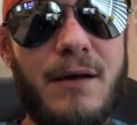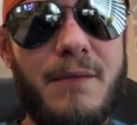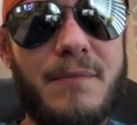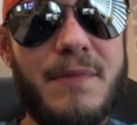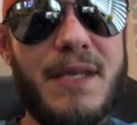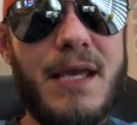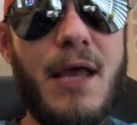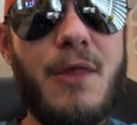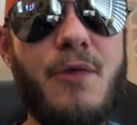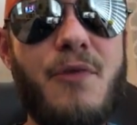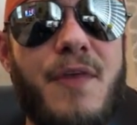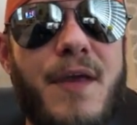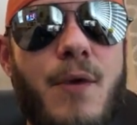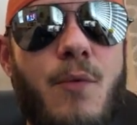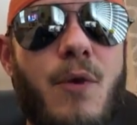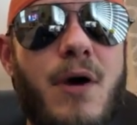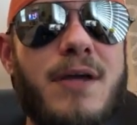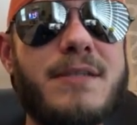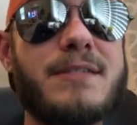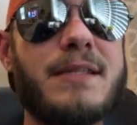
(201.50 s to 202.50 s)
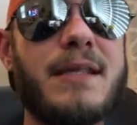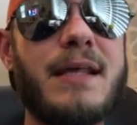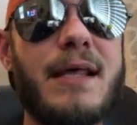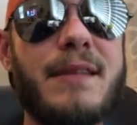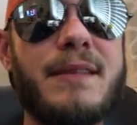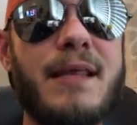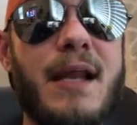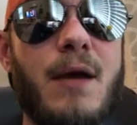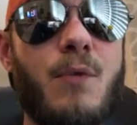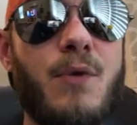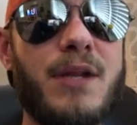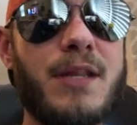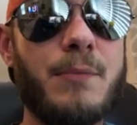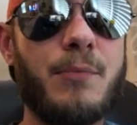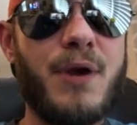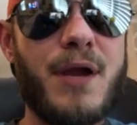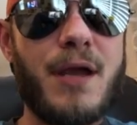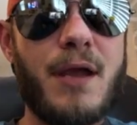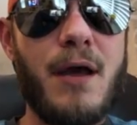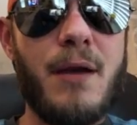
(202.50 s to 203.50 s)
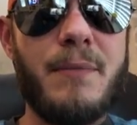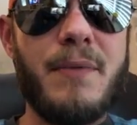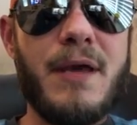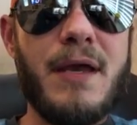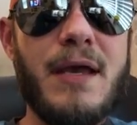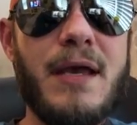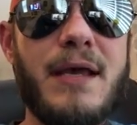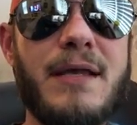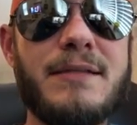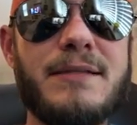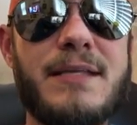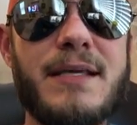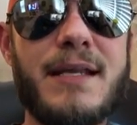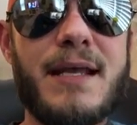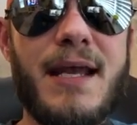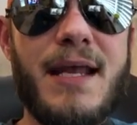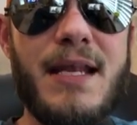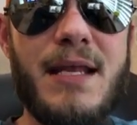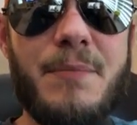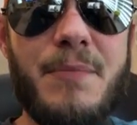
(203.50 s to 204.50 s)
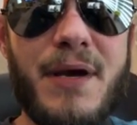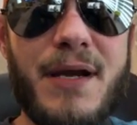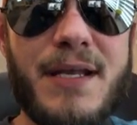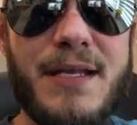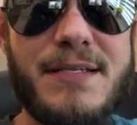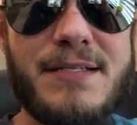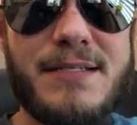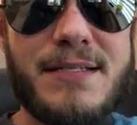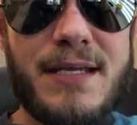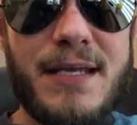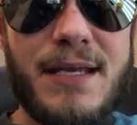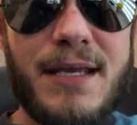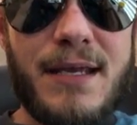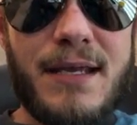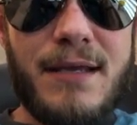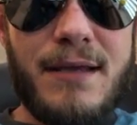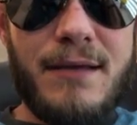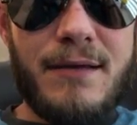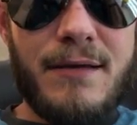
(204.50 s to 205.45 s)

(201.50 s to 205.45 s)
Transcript: The other thing was that I wanted to bring up, did anybody see,